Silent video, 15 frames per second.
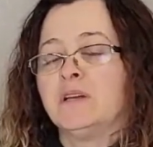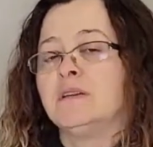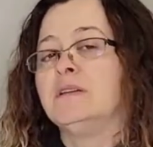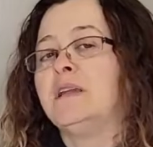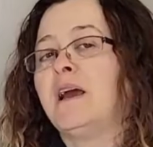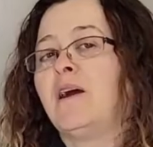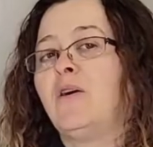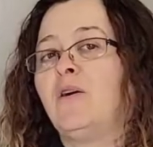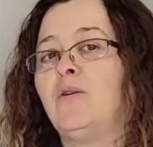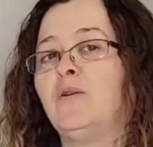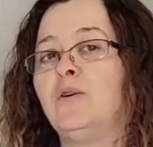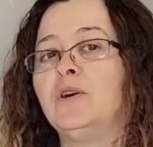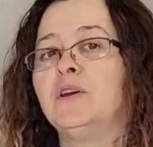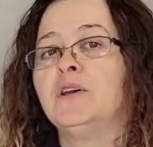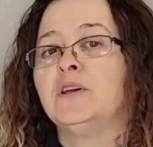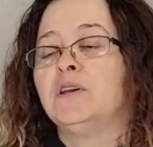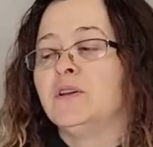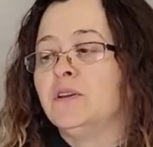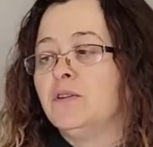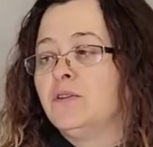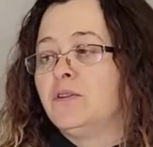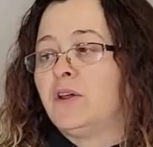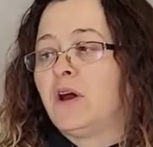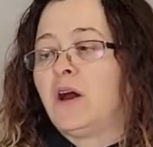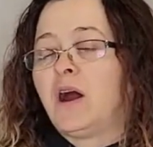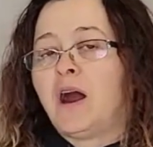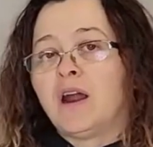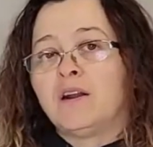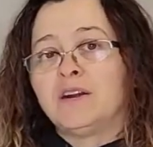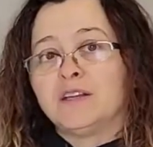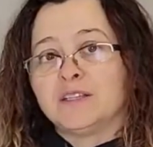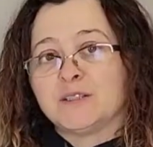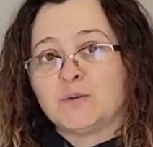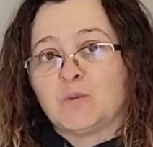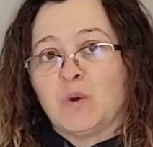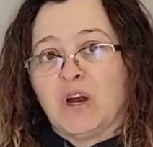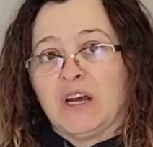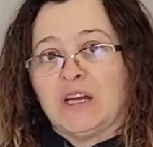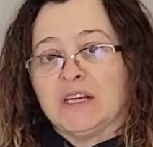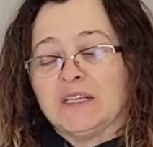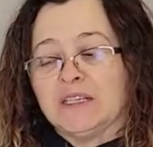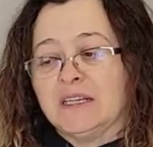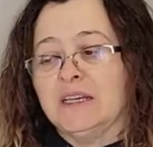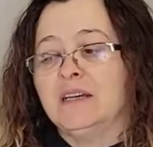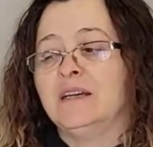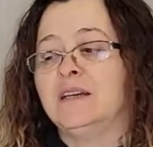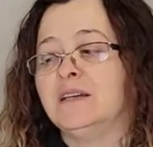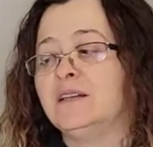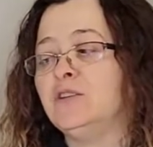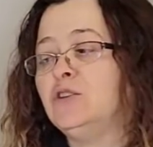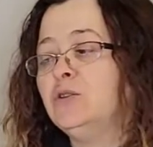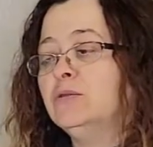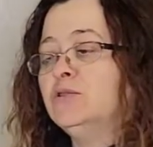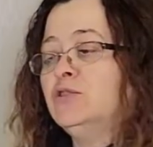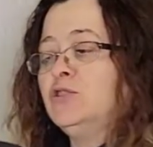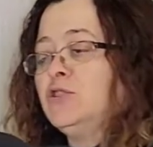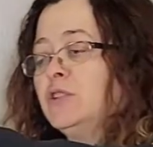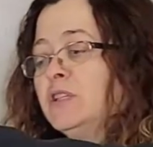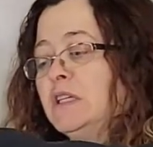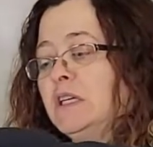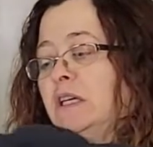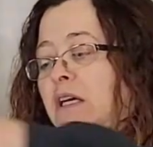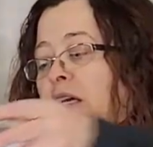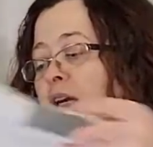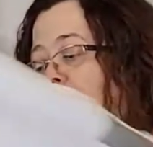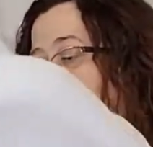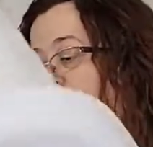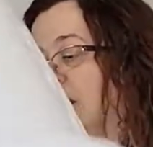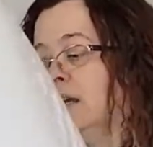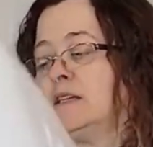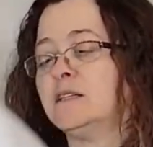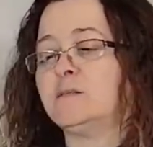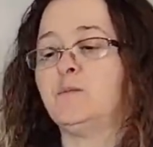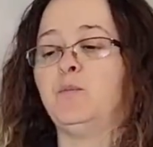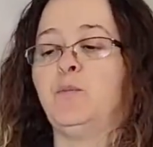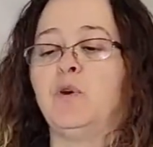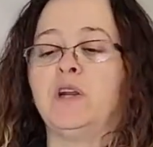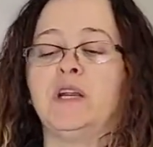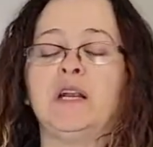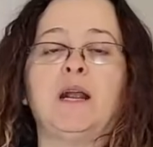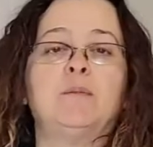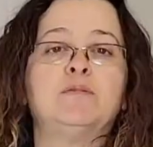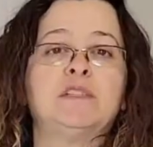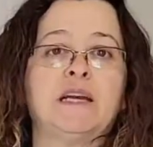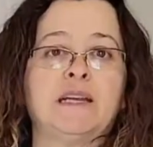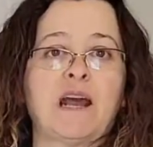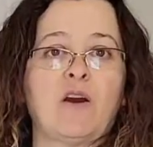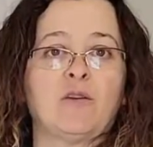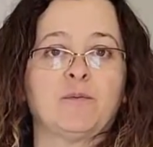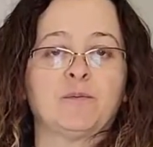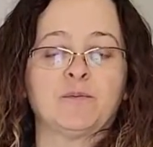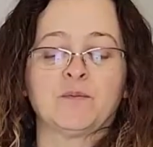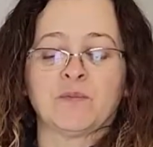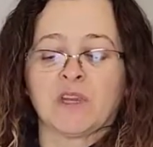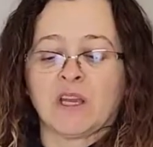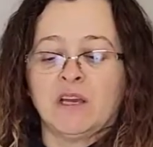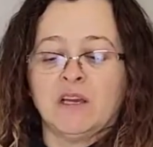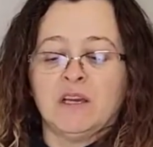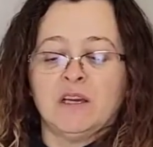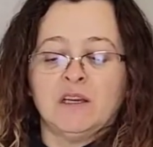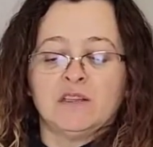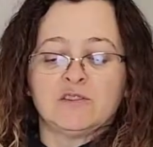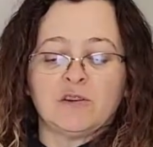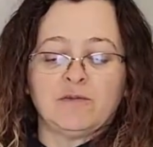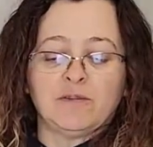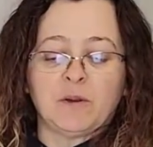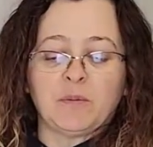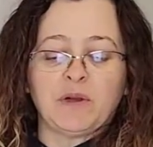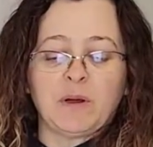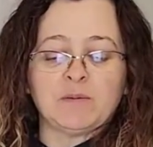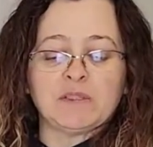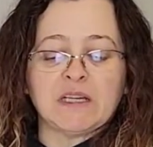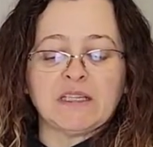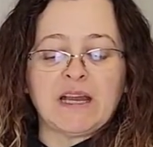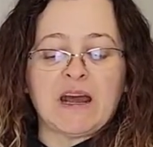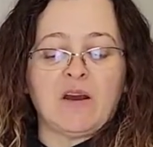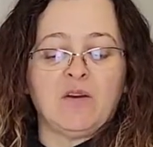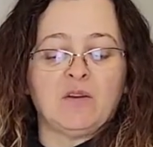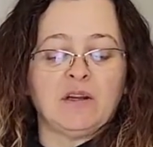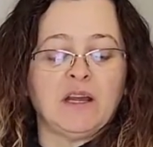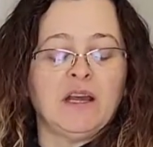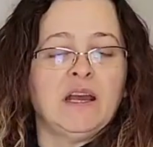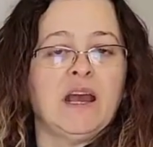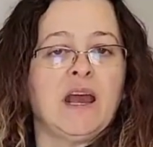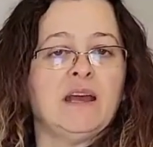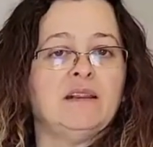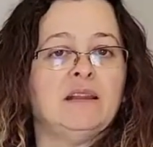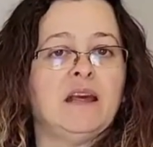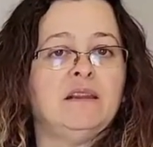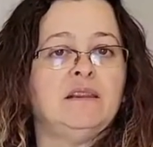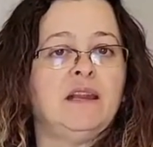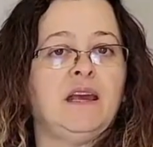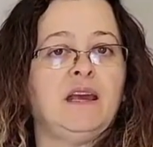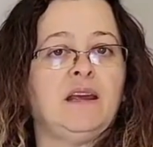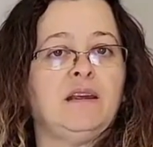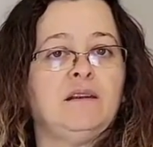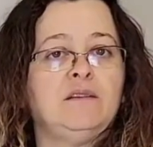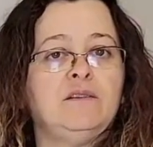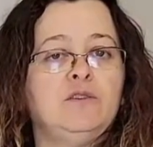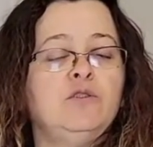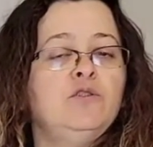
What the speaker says: Now, the hardest one usually is putting it upside down. So flip it upside down, and then they